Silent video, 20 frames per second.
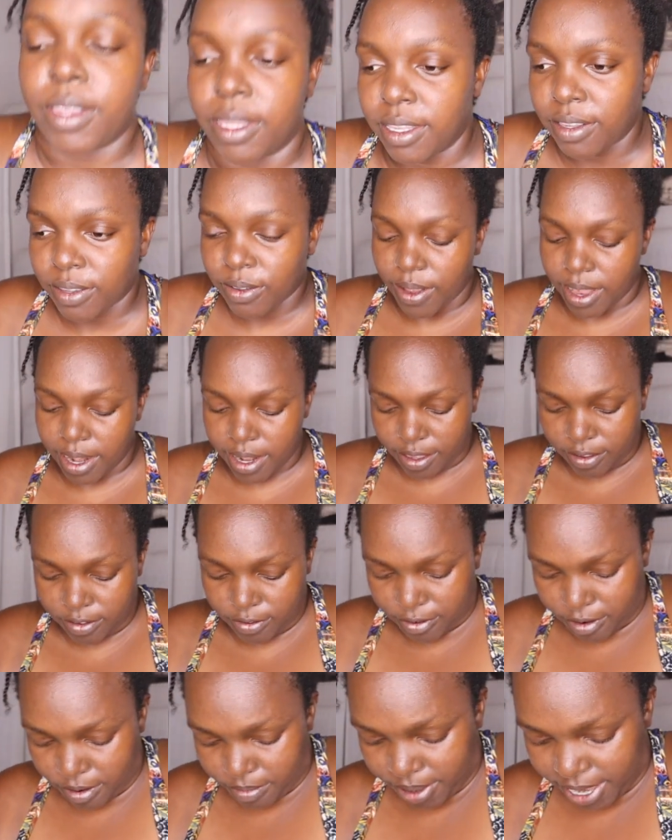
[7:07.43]
This one is
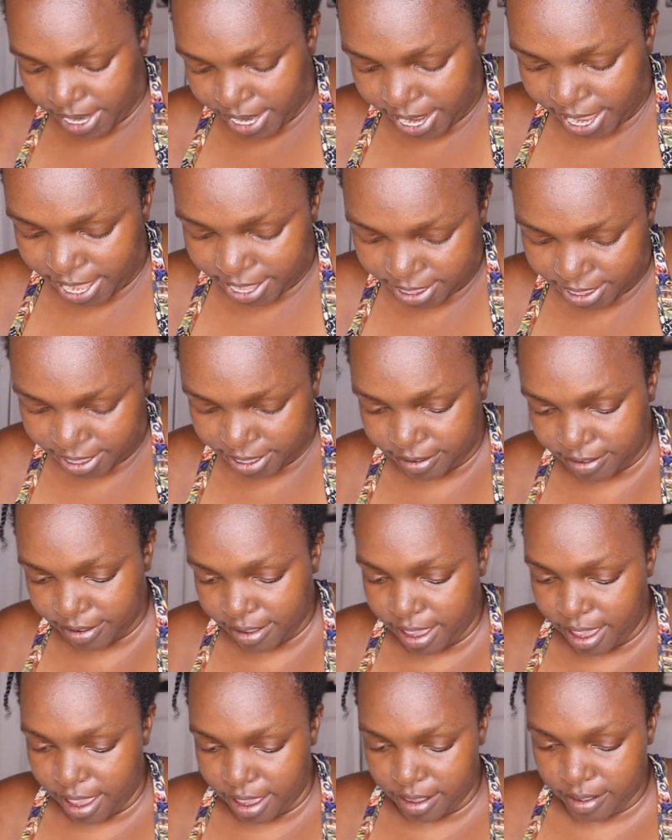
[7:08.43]
for my lashes,
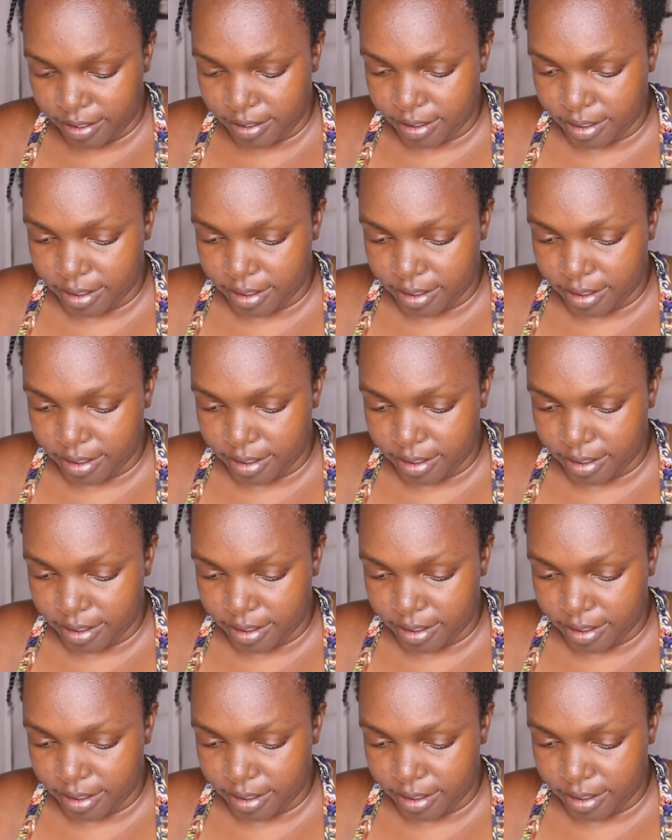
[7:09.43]
guys.